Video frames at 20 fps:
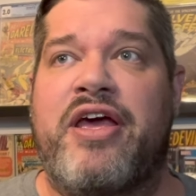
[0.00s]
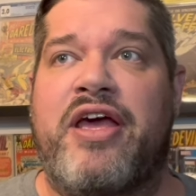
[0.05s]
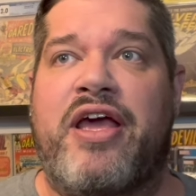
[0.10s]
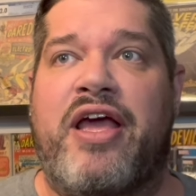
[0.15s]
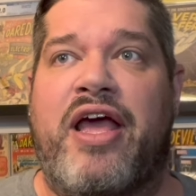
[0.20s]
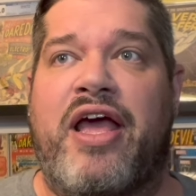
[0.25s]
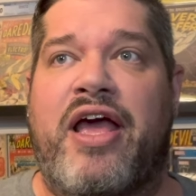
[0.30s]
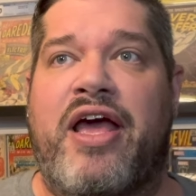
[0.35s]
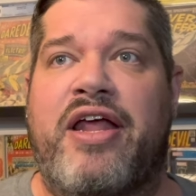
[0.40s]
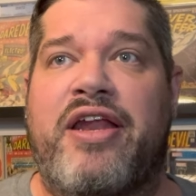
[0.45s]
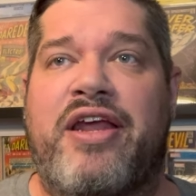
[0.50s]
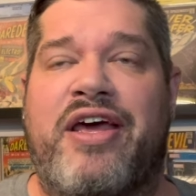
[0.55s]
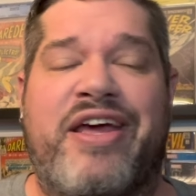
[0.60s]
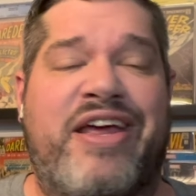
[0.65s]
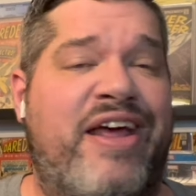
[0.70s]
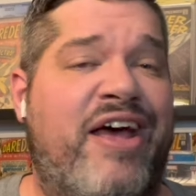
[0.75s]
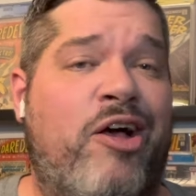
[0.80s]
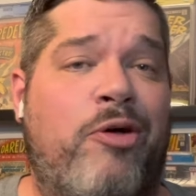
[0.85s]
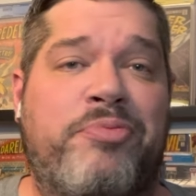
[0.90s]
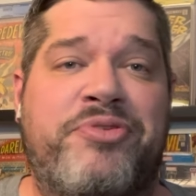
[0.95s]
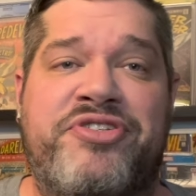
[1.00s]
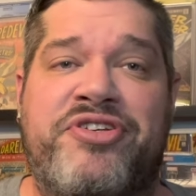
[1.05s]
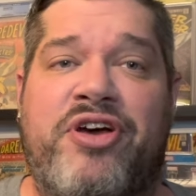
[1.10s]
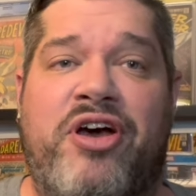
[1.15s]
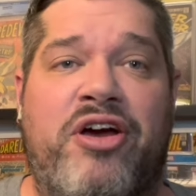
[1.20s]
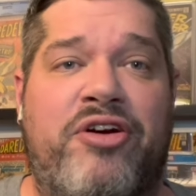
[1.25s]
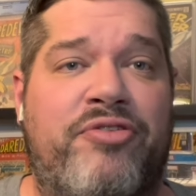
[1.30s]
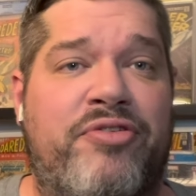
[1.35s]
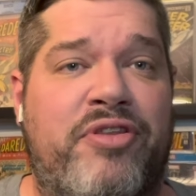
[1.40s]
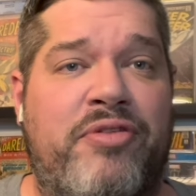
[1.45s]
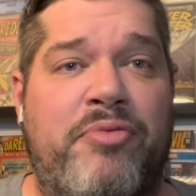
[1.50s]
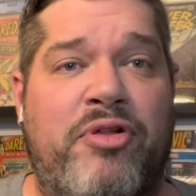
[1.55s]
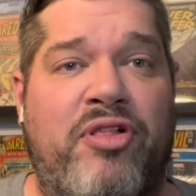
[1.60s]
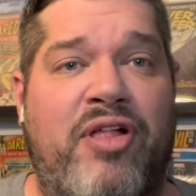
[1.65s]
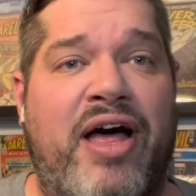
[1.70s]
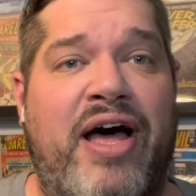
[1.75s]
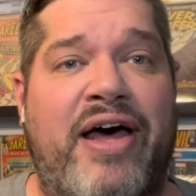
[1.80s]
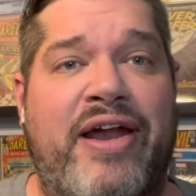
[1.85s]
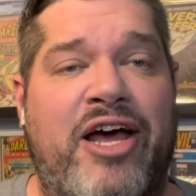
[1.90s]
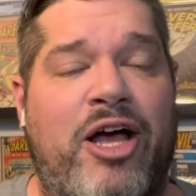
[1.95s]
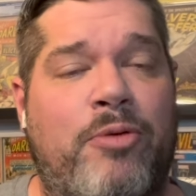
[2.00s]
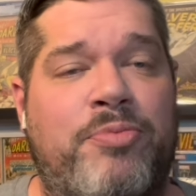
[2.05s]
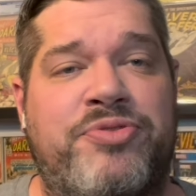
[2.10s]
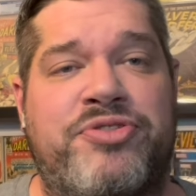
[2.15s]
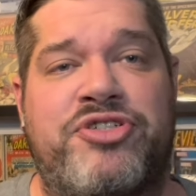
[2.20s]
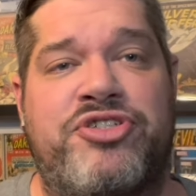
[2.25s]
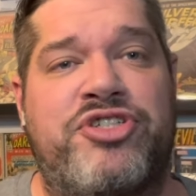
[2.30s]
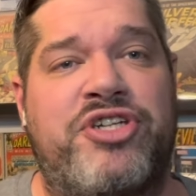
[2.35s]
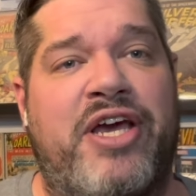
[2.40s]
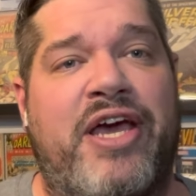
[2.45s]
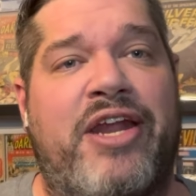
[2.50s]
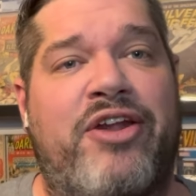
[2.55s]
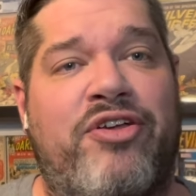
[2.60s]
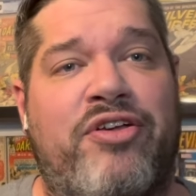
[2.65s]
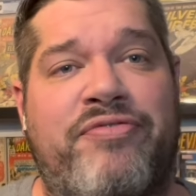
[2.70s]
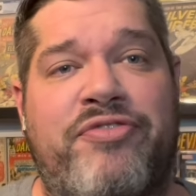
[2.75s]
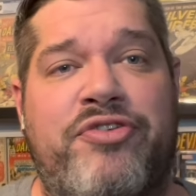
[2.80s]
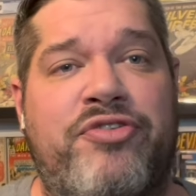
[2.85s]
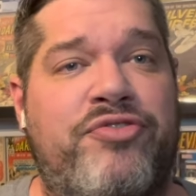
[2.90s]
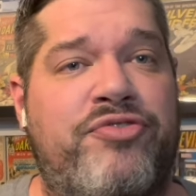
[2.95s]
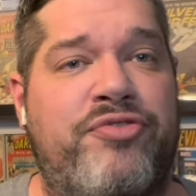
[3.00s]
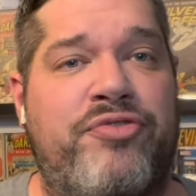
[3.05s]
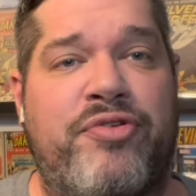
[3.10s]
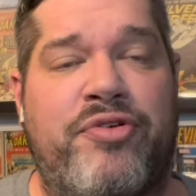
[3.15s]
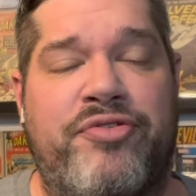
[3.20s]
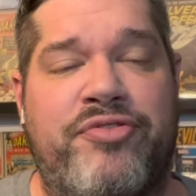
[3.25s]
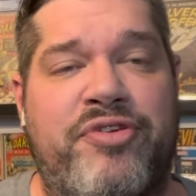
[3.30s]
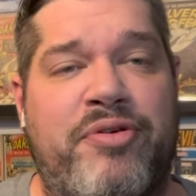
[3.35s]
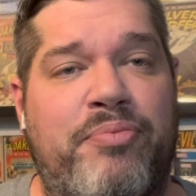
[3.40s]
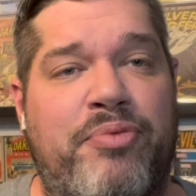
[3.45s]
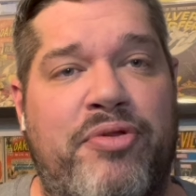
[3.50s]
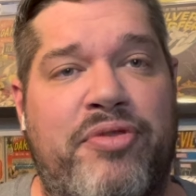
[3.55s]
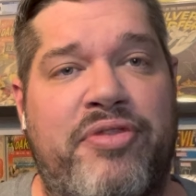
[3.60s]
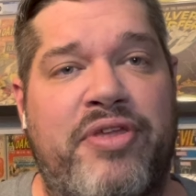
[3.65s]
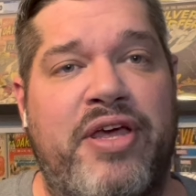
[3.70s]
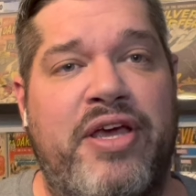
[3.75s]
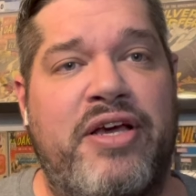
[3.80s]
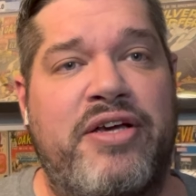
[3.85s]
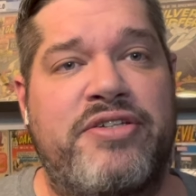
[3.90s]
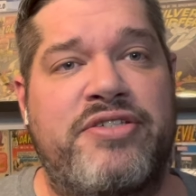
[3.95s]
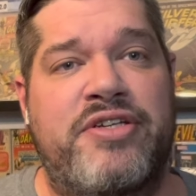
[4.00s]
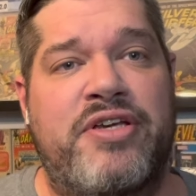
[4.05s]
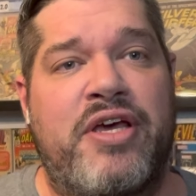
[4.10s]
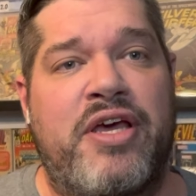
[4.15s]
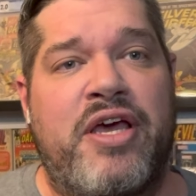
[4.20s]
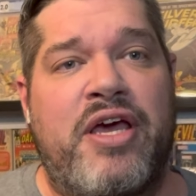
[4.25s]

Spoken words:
and it helps the algorithm a lot, helps the channel if you just do those simple things.